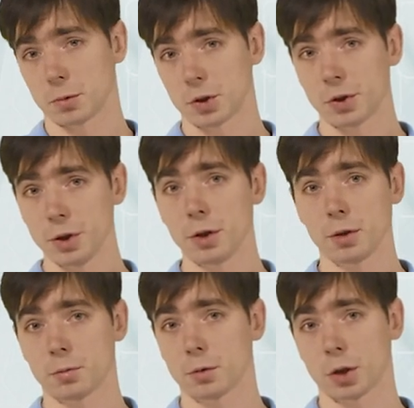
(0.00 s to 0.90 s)
see
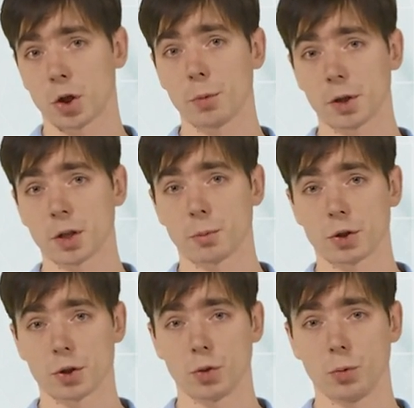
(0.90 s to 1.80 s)
how many
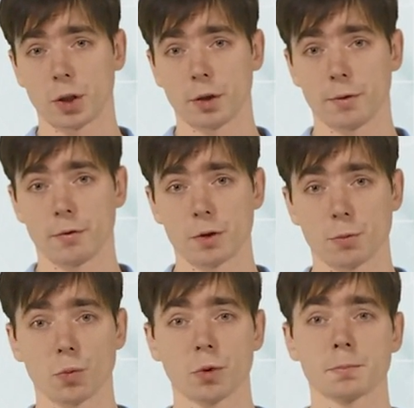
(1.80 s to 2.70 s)
numbers do we have in this
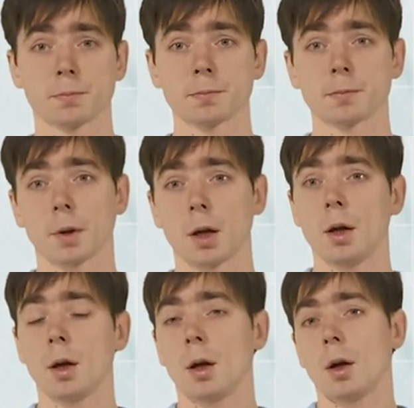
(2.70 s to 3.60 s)
problem.
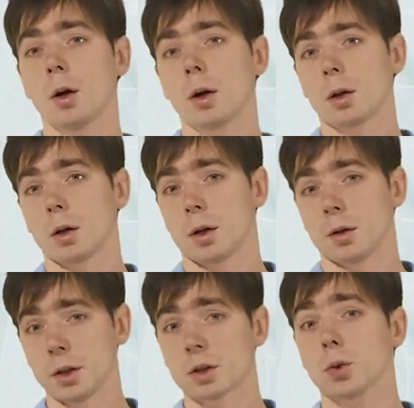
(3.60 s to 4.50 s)

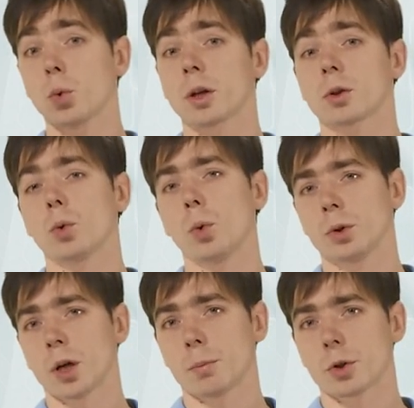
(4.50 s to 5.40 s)
Let's look at all
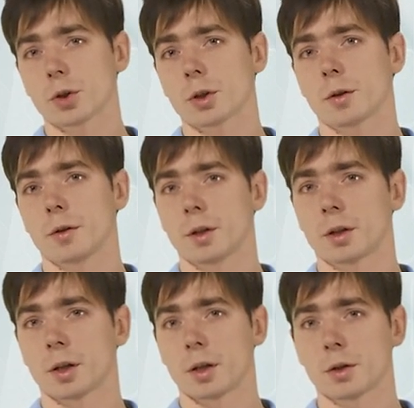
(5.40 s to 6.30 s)
numbers
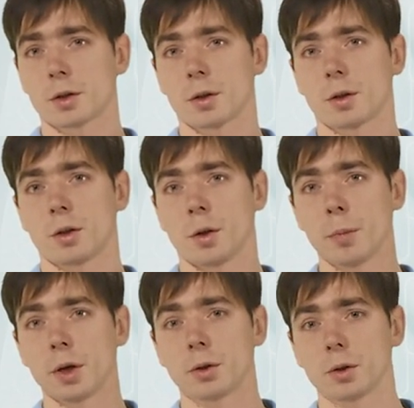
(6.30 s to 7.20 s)
that has
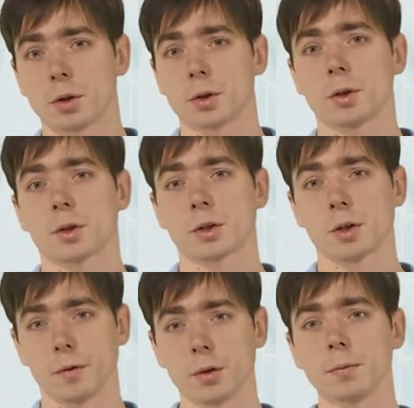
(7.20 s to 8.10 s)
remainder
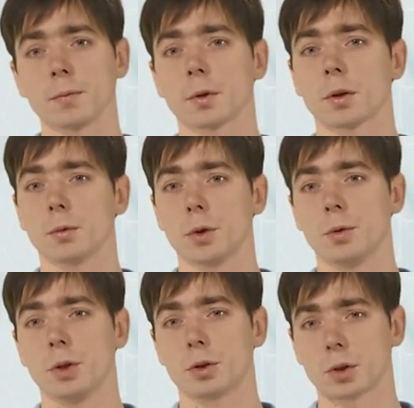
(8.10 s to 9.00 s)
7 when
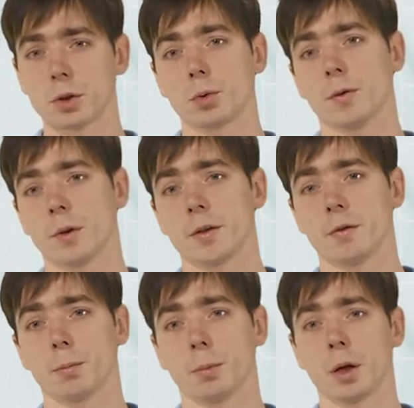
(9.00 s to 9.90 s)
we try to divide
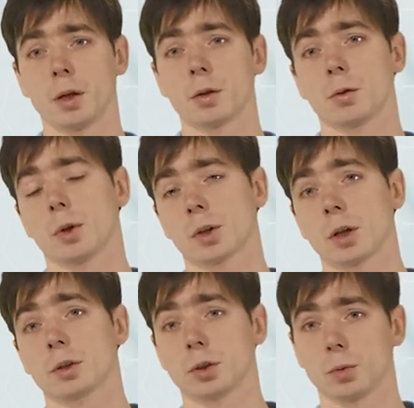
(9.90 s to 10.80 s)
them by
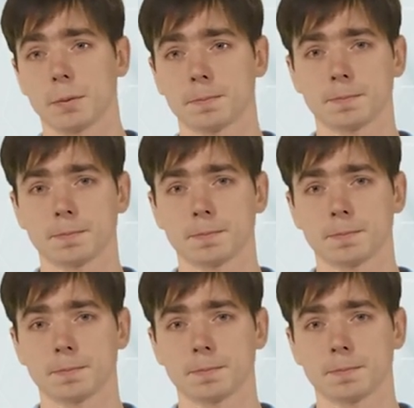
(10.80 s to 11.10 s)
101.